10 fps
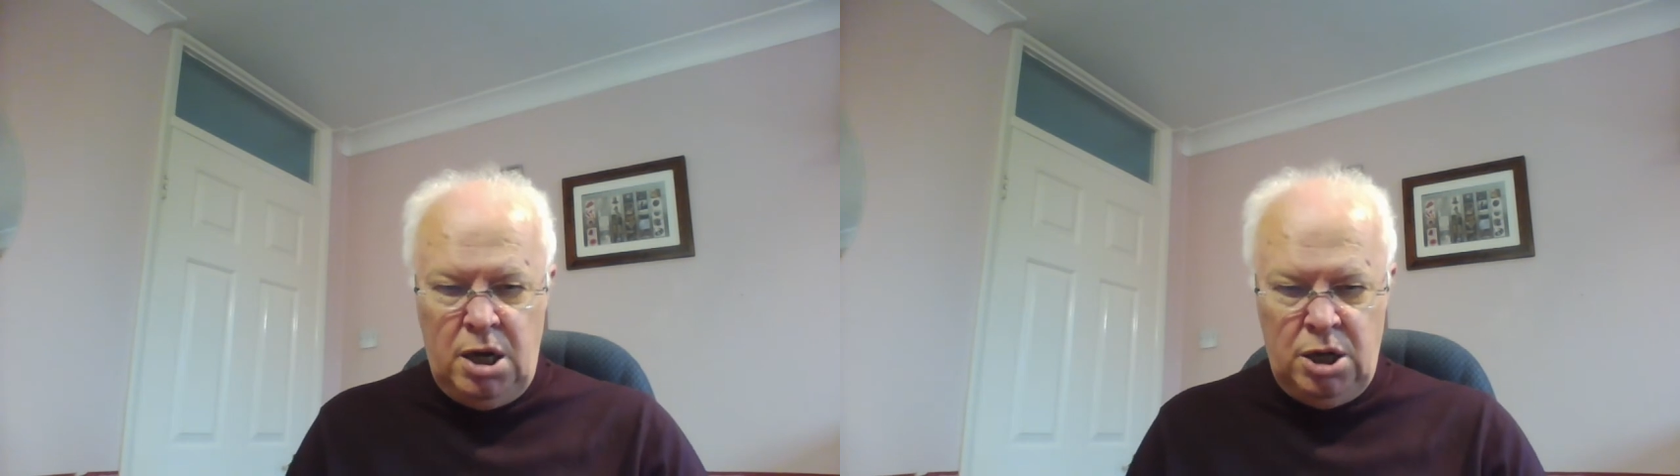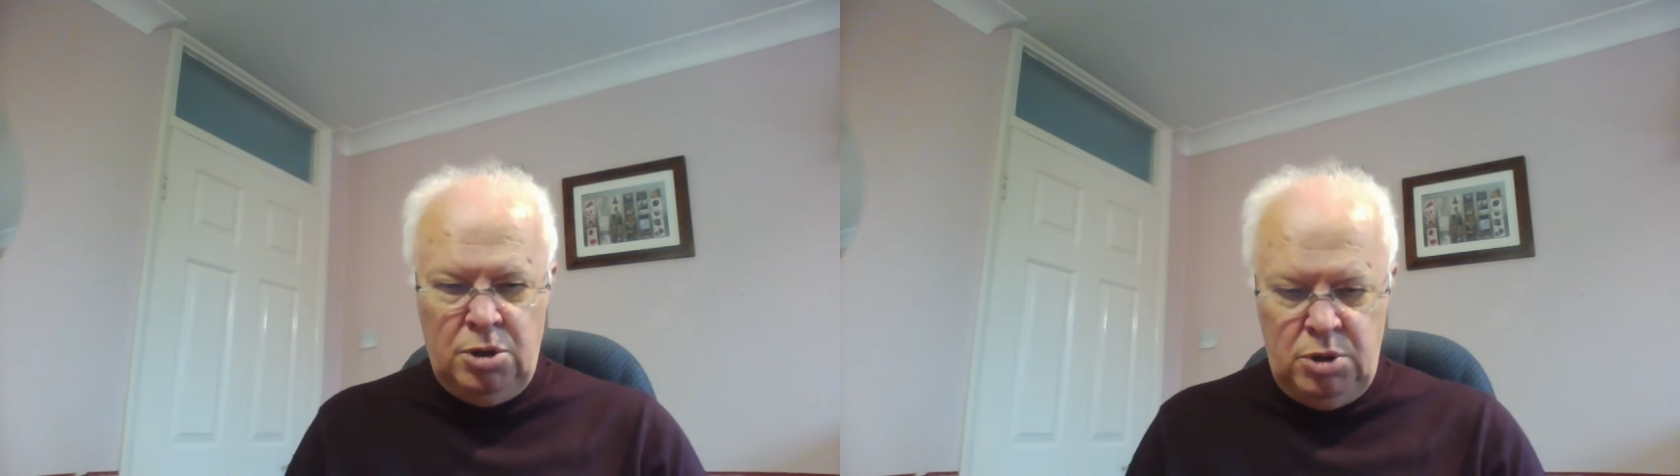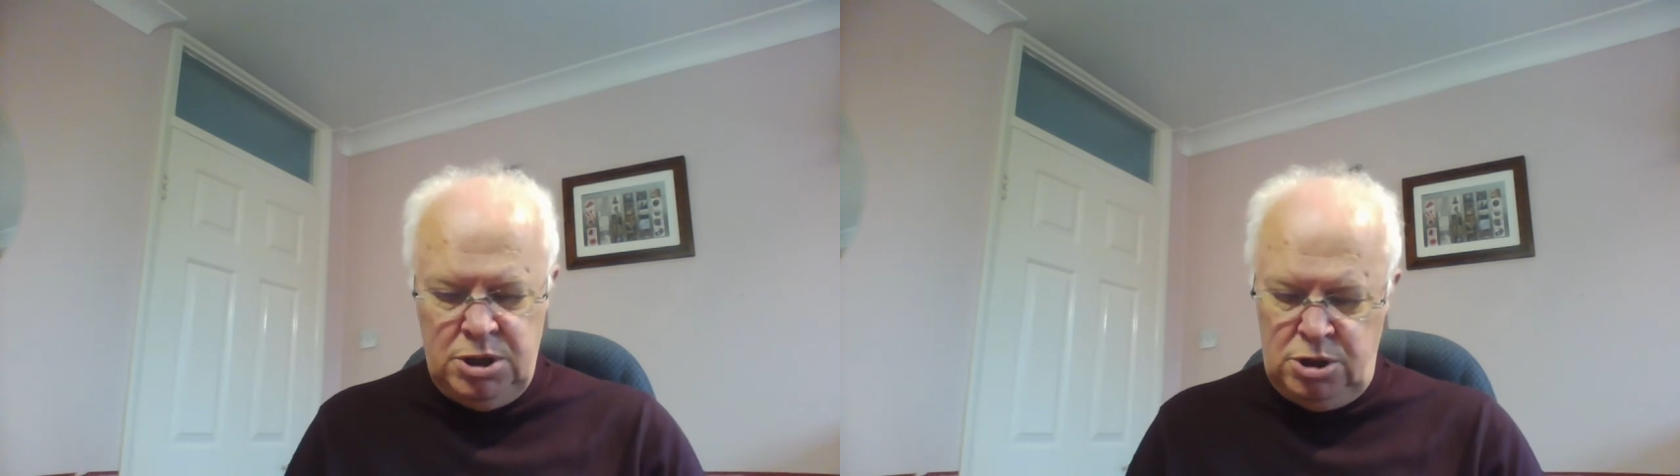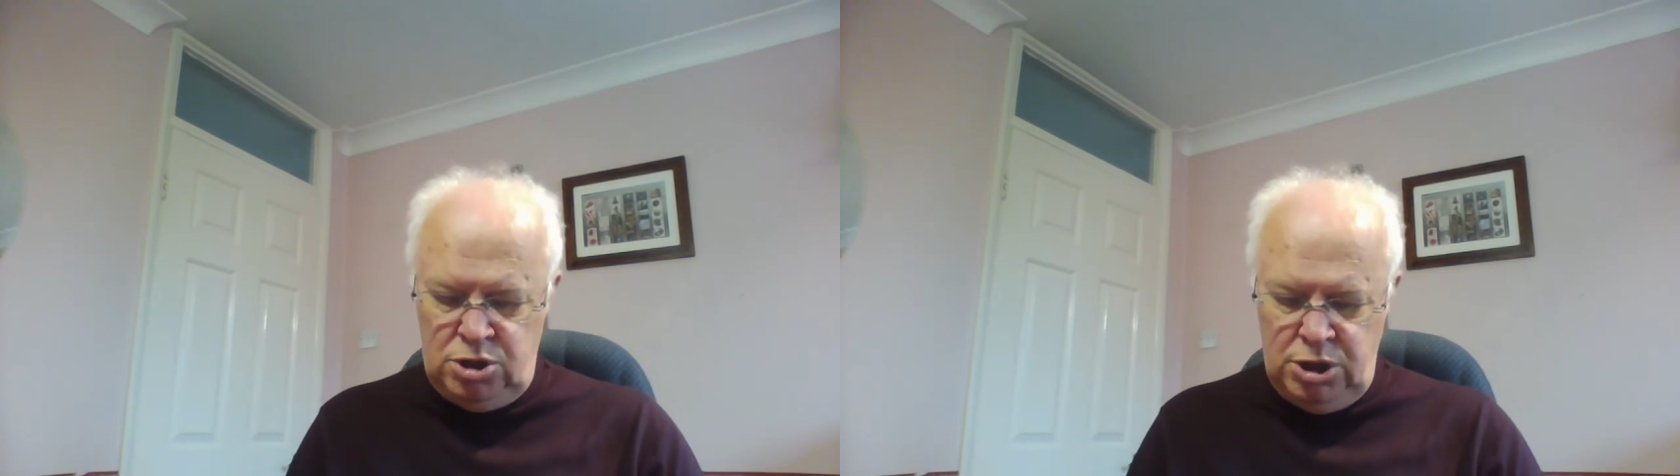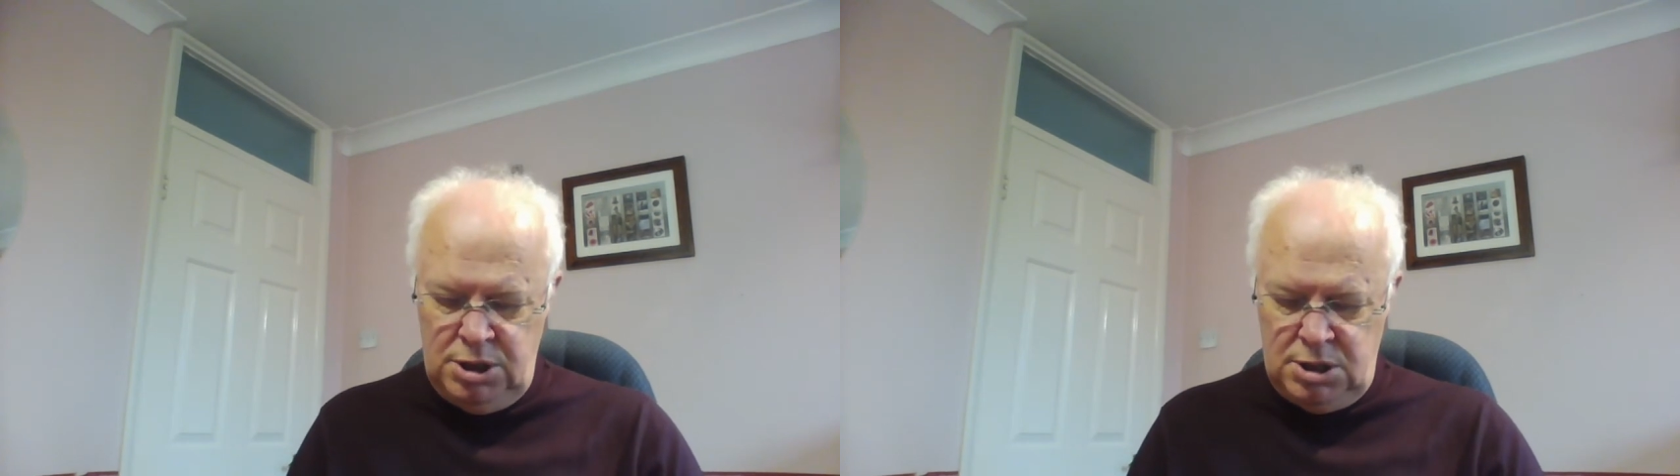Who is
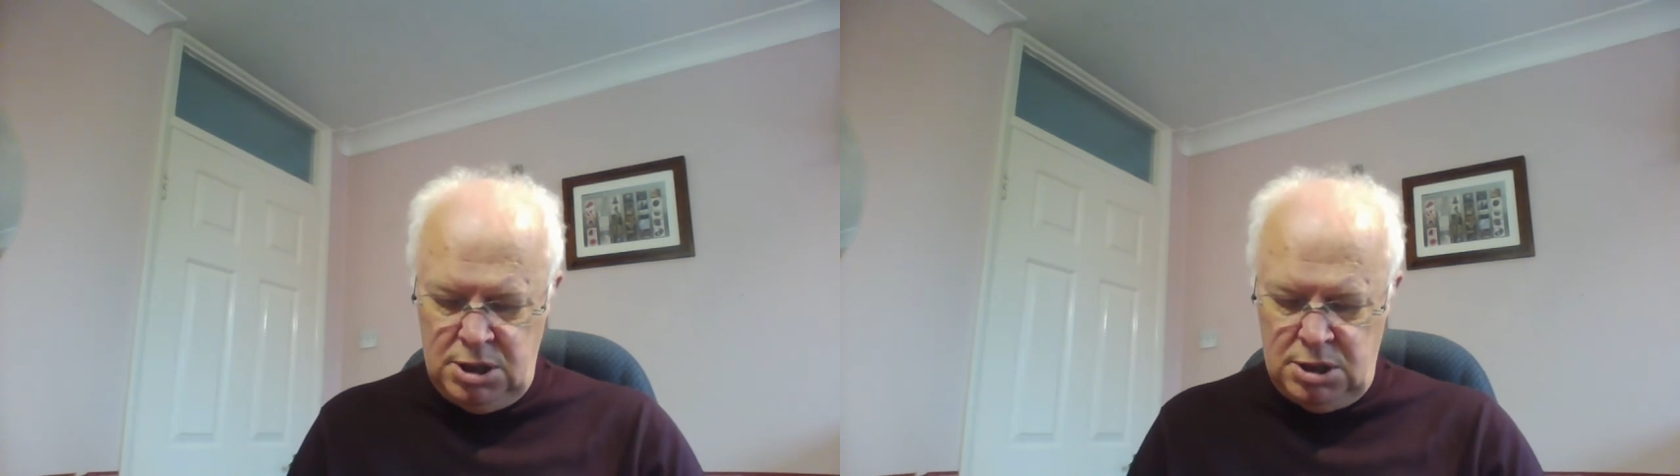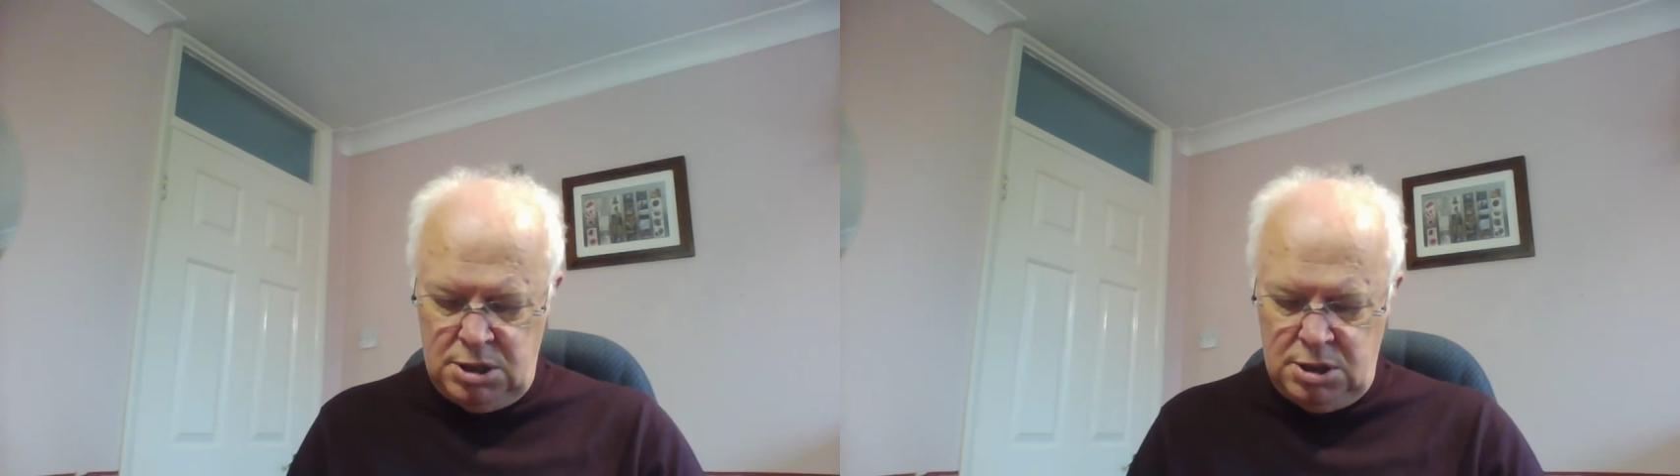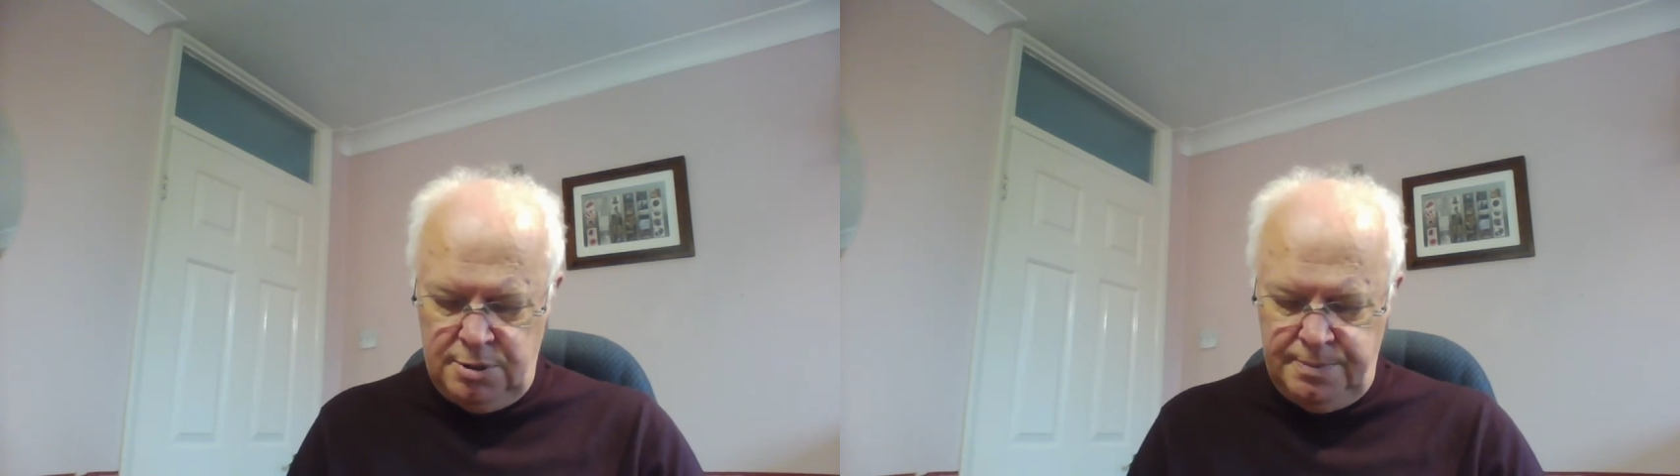Jesus?"